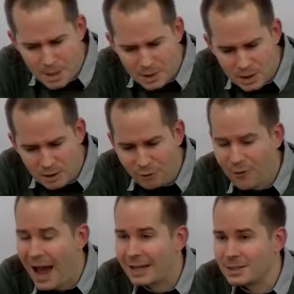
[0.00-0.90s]
to
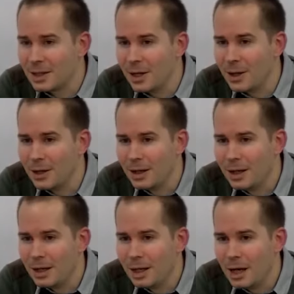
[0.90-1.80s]
factor
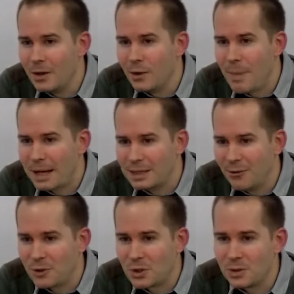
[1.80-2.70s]
the
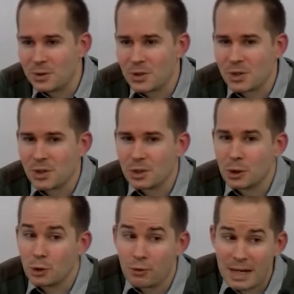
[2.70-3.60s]
magnificent,
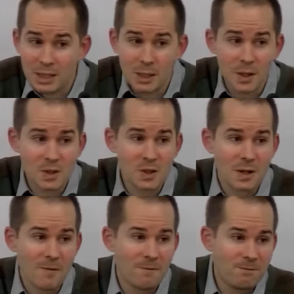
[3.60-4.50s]
gracious,
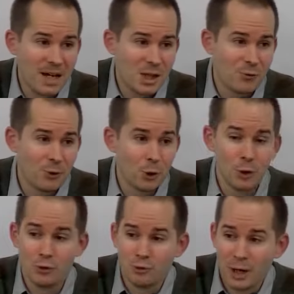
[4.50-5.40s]
faithful,
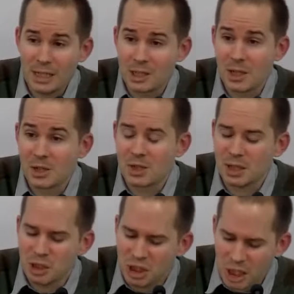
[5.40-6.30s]
righteous,
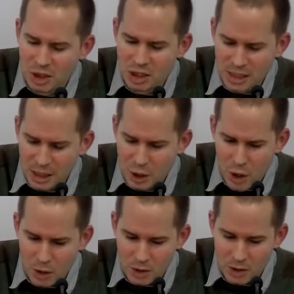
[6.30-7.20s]
judging
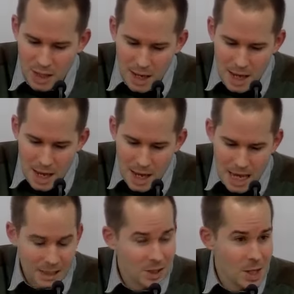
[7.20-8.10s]
God
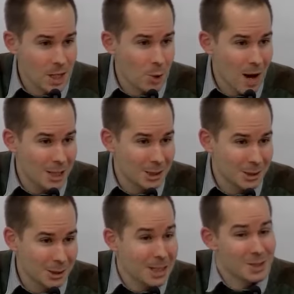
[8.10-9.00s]
into the
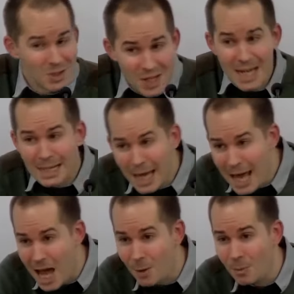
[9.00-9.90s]
equation. Seeing
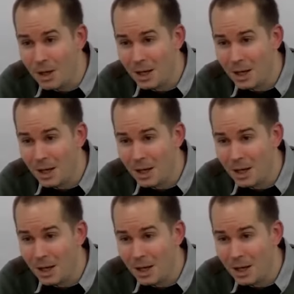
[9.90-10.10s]
him